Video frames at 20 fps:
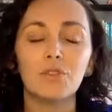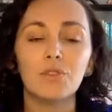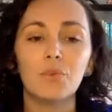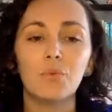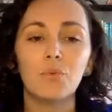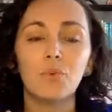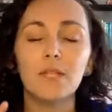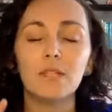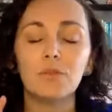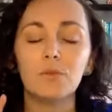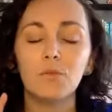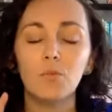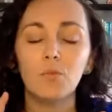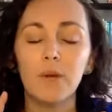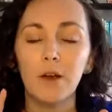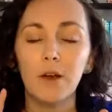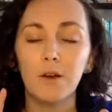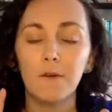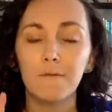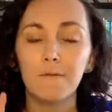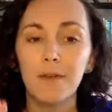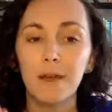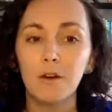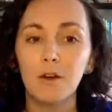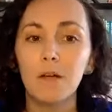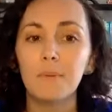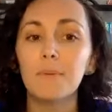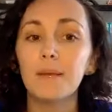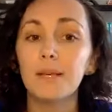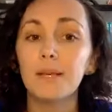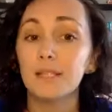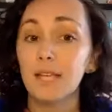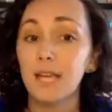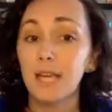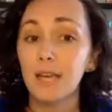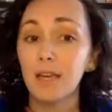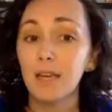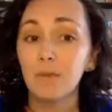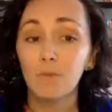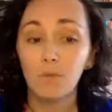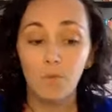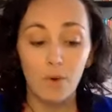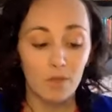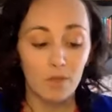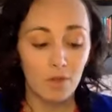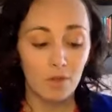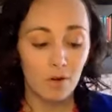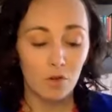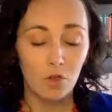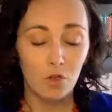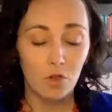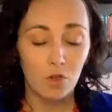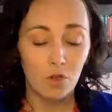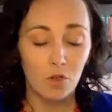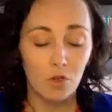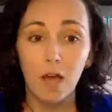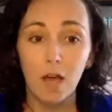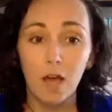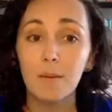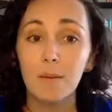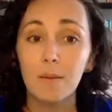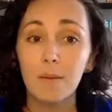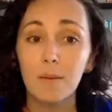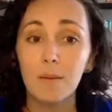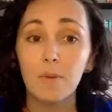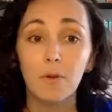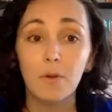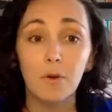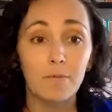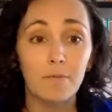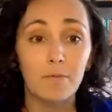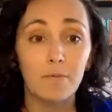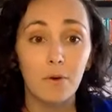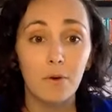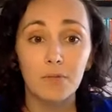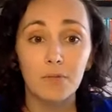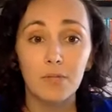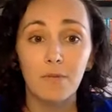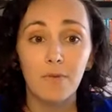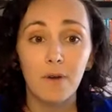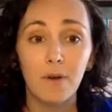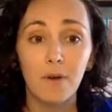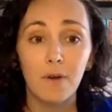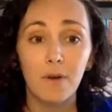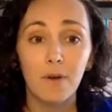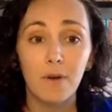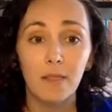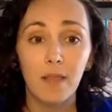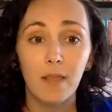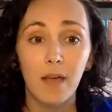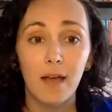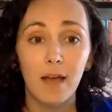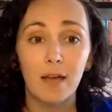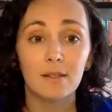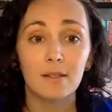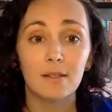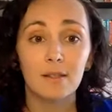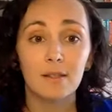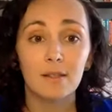we are very busy, whether it's young people or folks on the front lines.